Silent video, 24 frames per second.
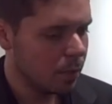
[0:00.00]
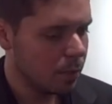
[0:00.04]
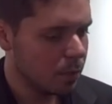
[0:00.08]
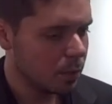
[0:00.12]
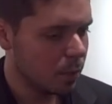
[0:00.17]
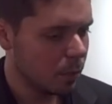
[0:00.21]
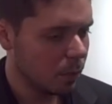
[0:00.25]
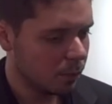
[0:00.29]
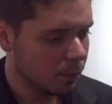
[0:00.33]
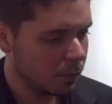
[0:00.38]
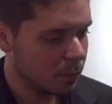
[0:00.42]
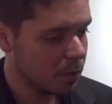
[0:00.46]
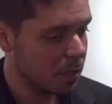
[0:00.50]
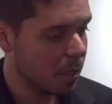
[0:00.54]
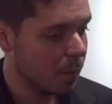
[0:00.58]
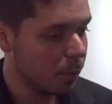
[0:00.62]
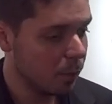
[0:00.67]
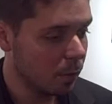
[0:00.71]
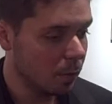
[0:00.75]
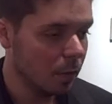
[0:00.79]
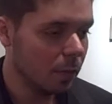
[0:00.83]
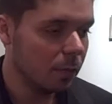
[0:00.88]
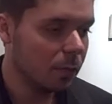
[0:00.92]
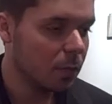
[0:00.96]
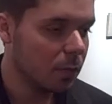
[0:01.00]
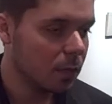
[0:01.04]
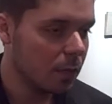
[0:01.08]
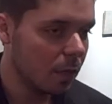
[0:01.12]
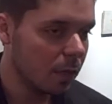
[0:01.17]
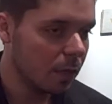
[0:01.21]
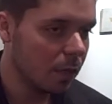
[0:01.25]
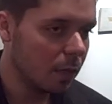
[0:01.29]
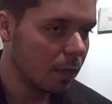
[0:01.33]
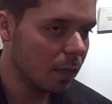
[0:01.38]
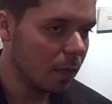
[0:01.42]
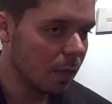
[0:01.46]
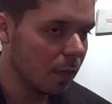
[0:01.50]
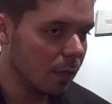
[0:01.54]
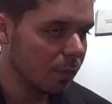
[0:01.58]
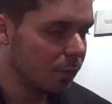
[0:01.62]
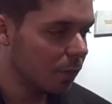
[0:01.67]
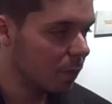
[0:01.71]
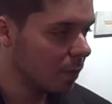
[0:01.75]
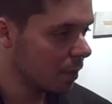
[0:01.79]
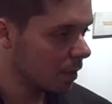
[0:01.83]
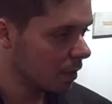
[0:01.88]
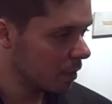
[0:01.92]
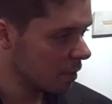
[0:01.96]
So for example, if you study
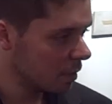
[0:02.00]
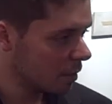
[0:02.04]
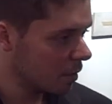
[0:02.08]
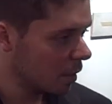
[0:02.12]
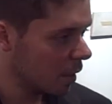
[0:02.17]
physics